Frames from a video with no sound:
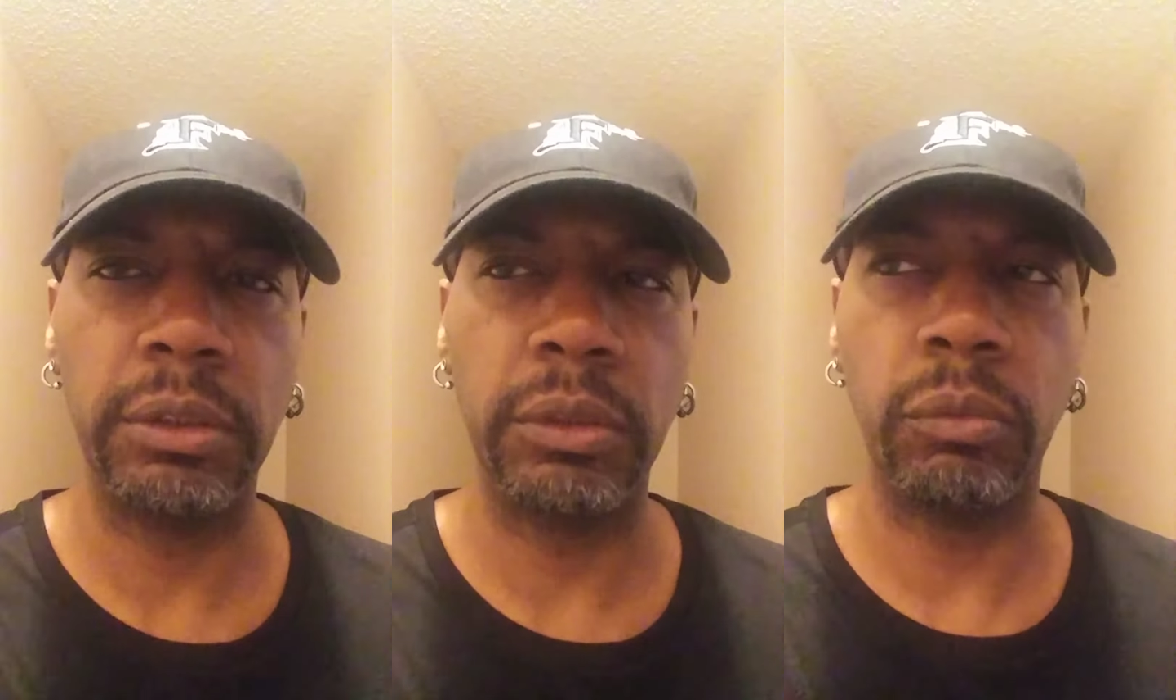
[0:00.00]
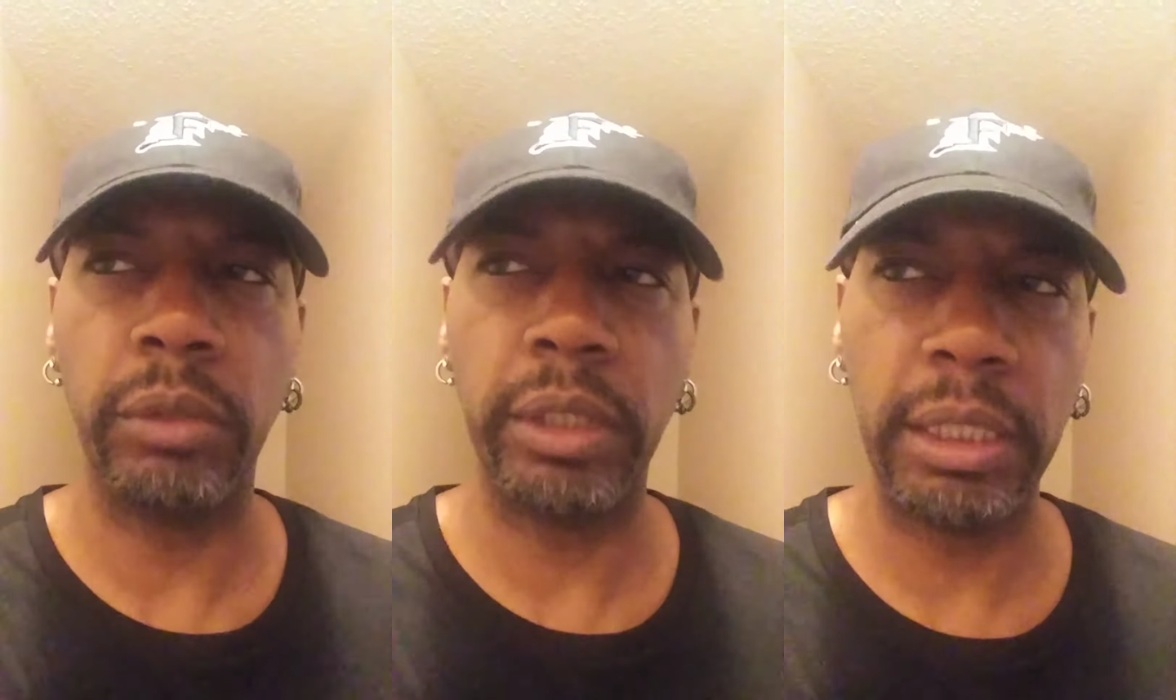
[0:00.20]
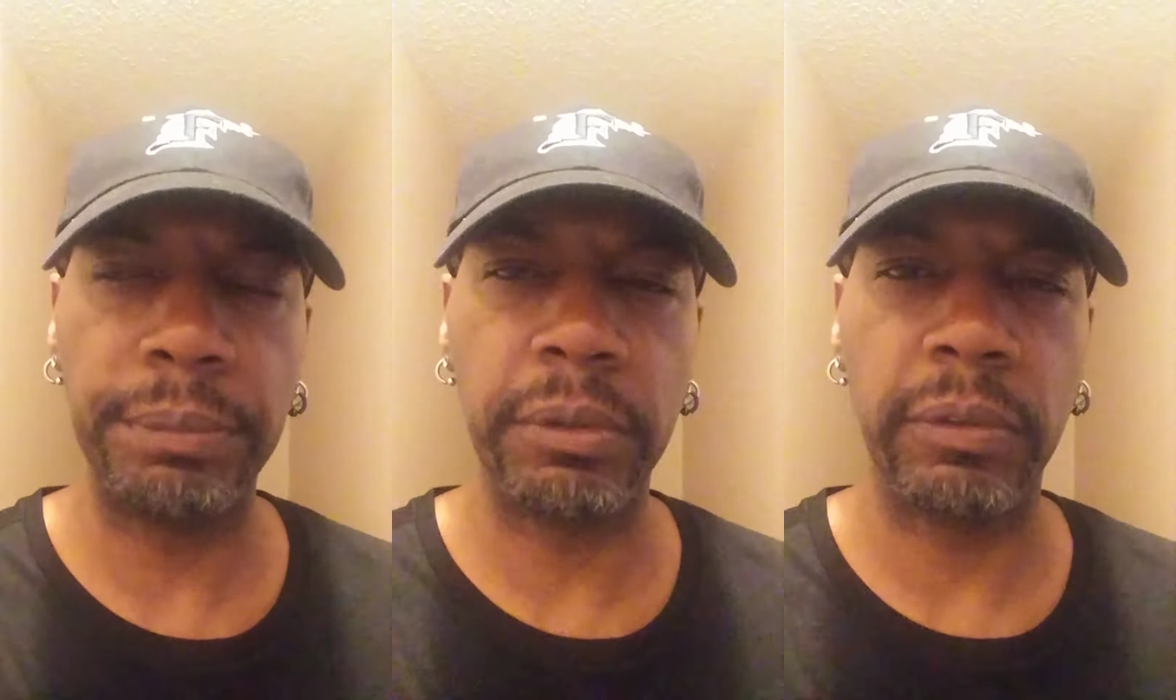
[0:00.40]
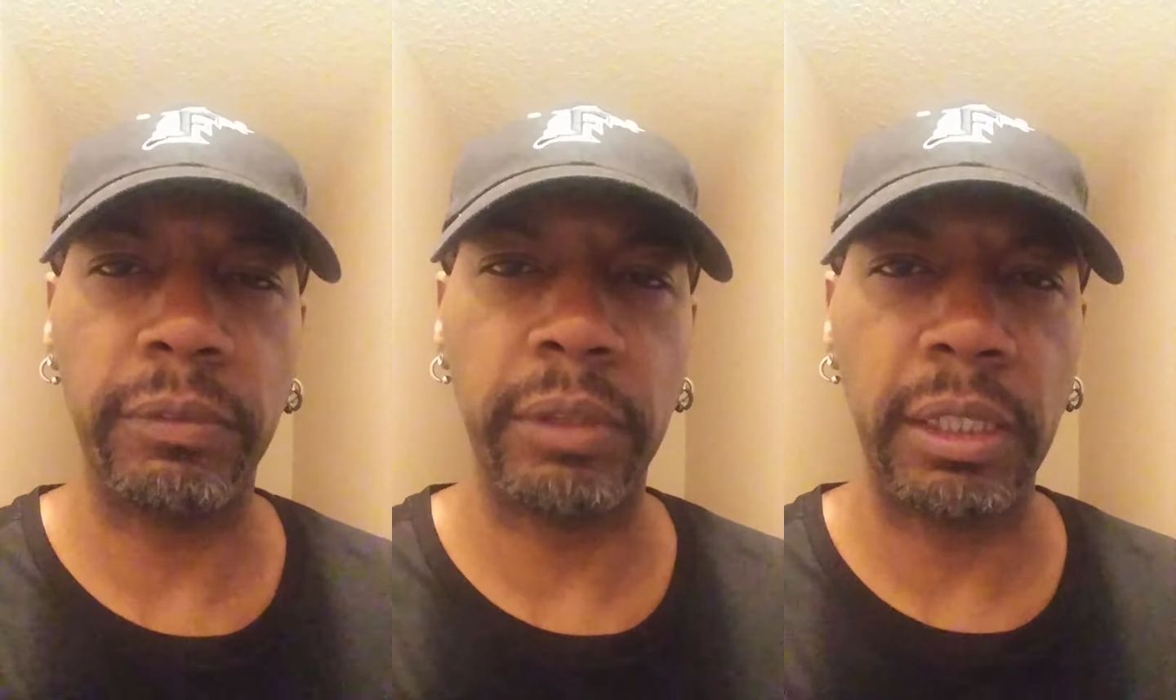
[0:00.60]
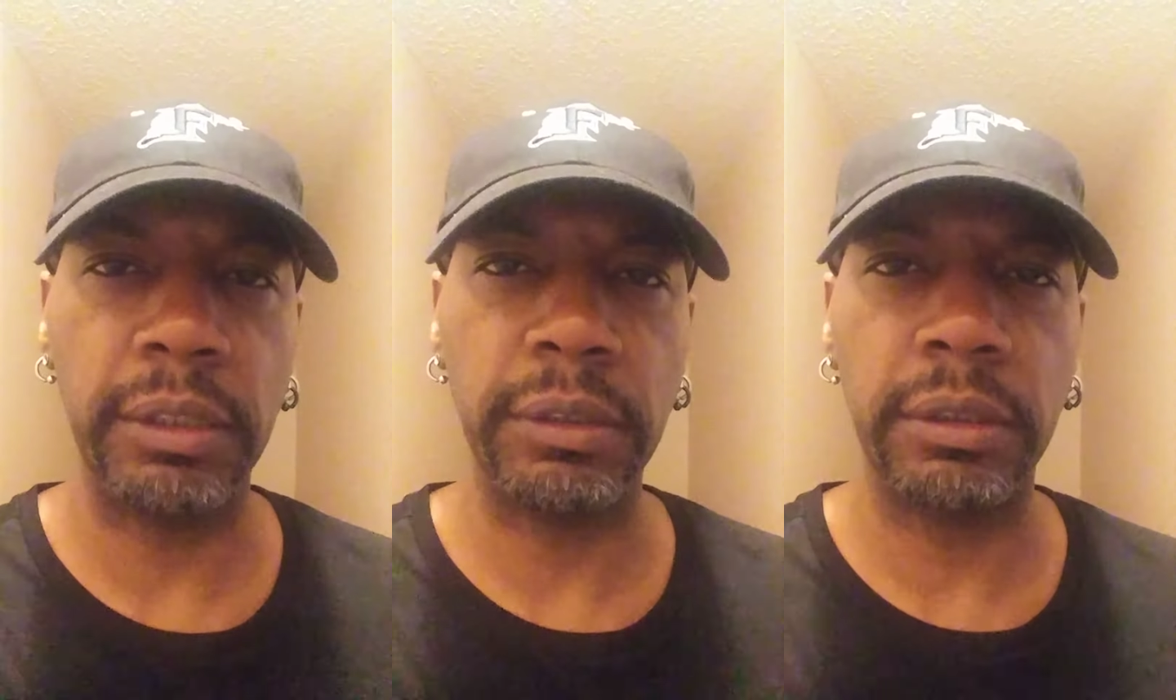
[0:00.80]
the way he
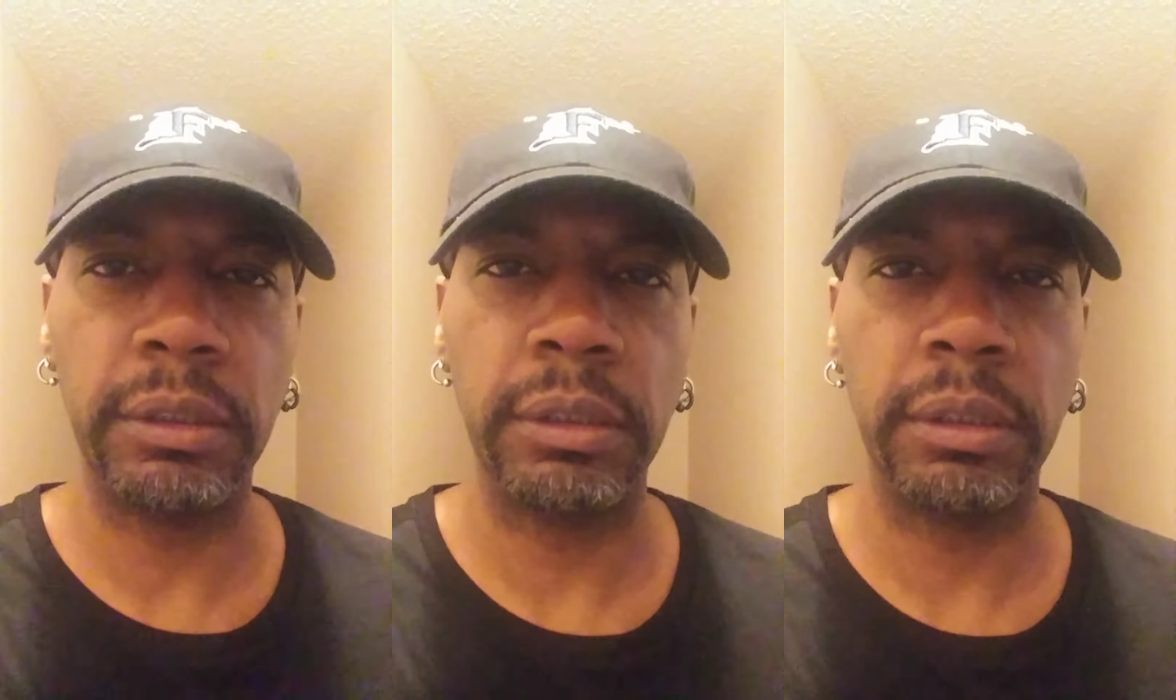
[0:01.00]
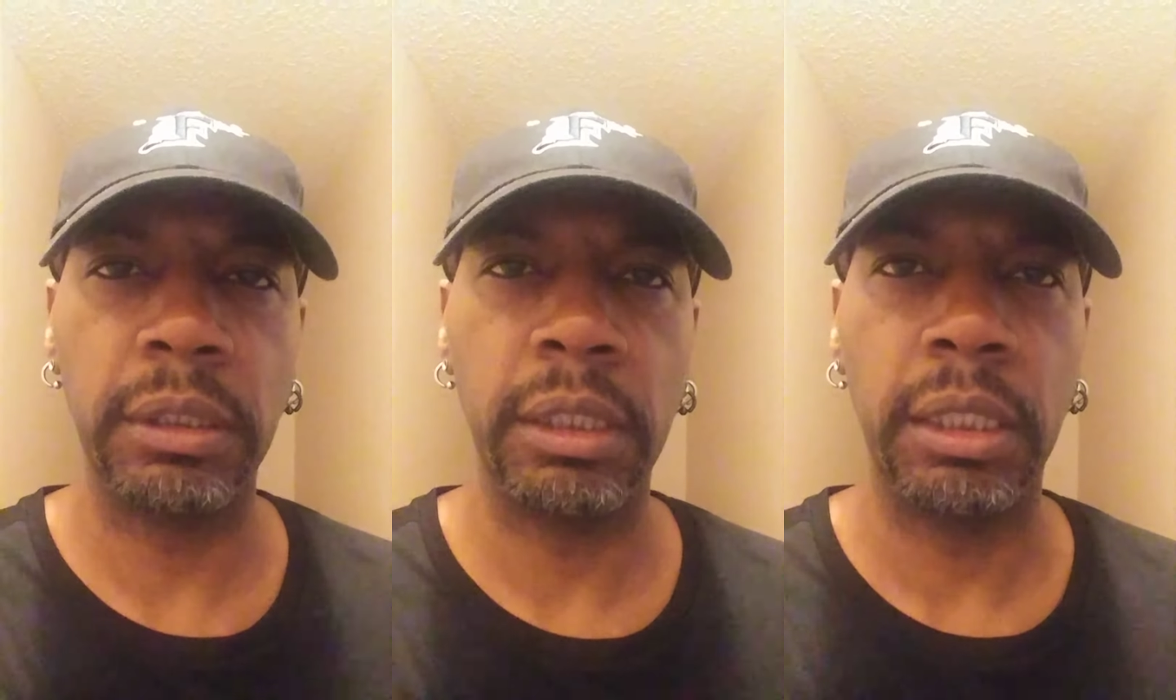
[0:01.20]
provides it,